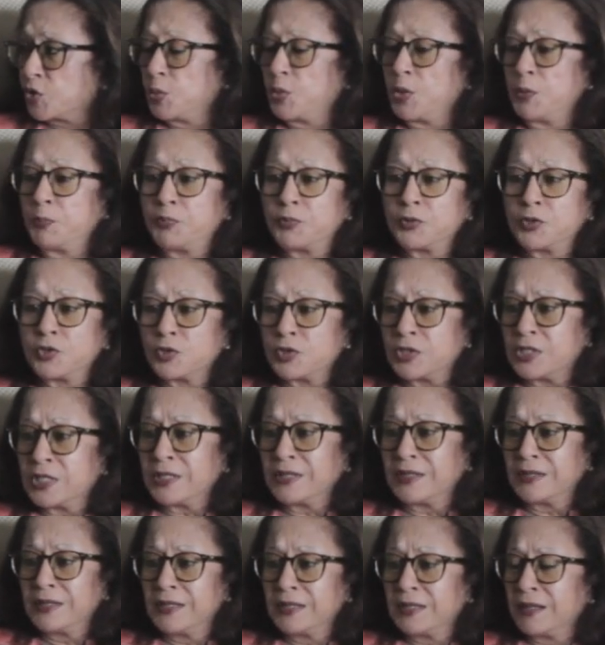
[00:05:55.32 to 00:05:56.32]
So we're
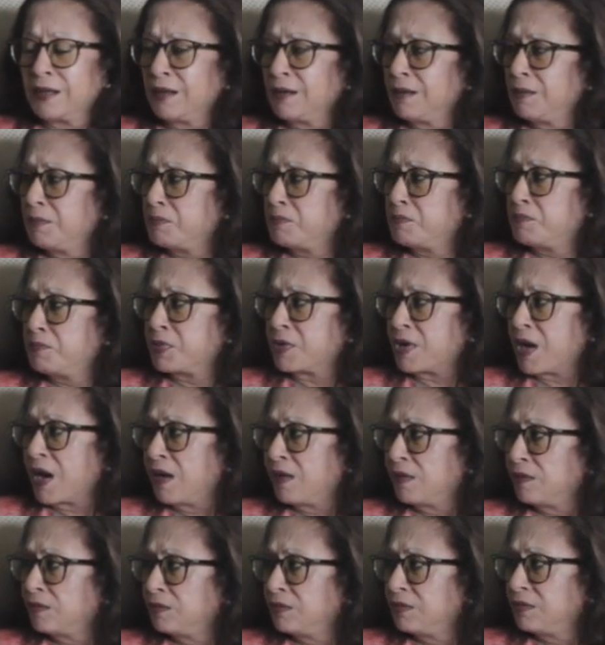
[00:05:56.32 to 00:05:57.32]
producing little
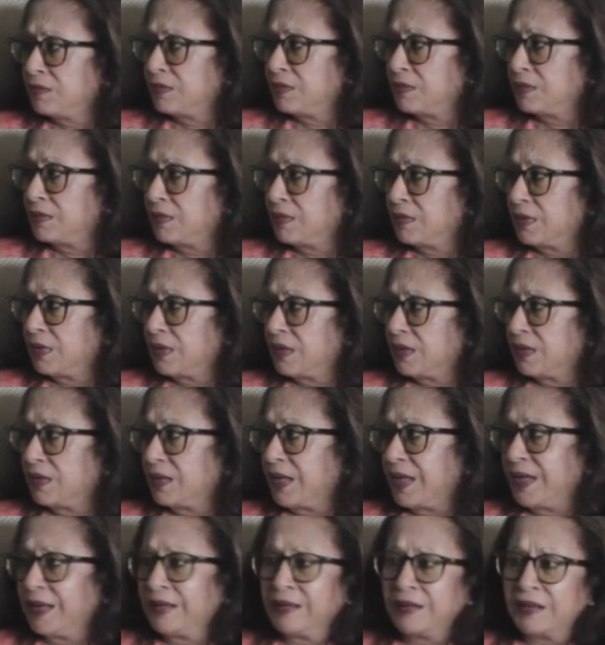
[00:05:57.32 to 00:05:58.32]
brown
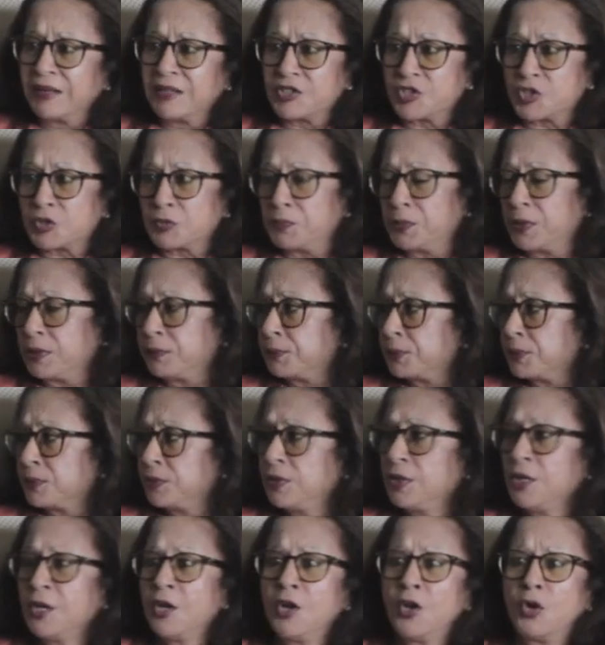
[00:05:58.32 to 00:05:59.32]
English
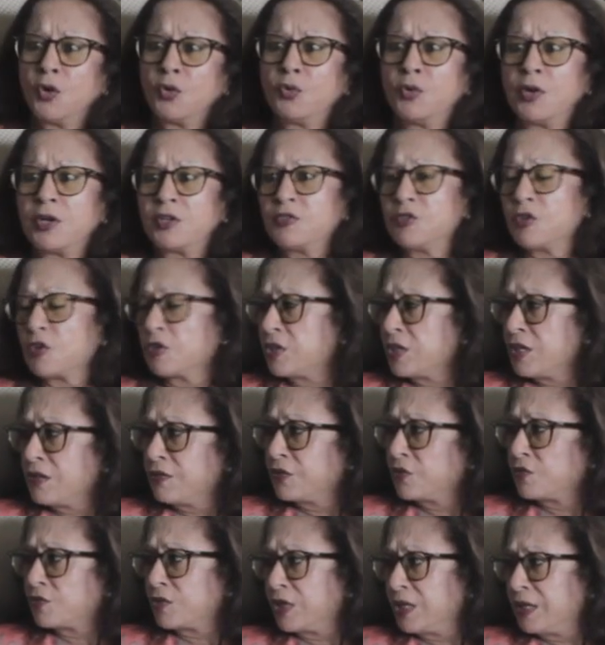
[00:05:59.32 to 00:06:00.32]
people who are not
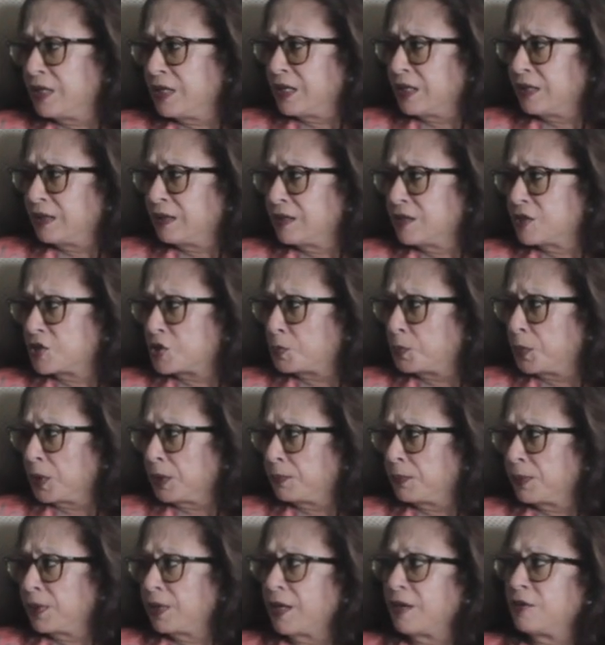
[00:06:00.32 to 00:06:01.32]
even really English
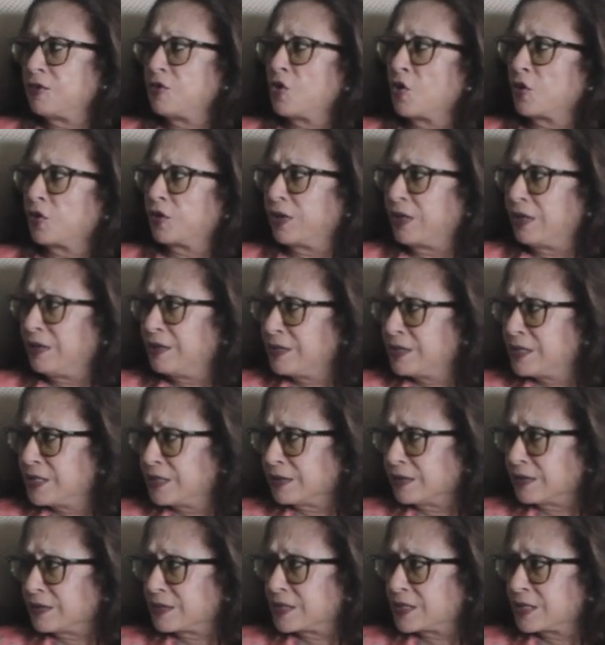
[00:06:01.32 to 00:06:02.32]
people and not
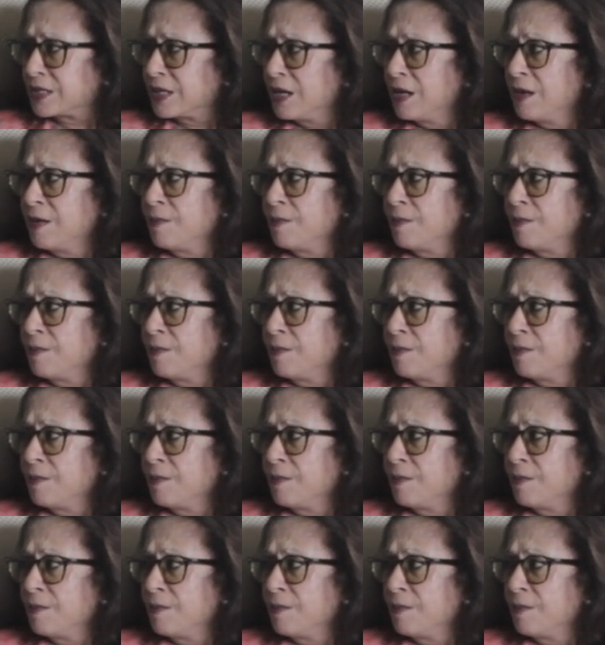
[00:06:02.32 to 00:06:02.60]
Indians.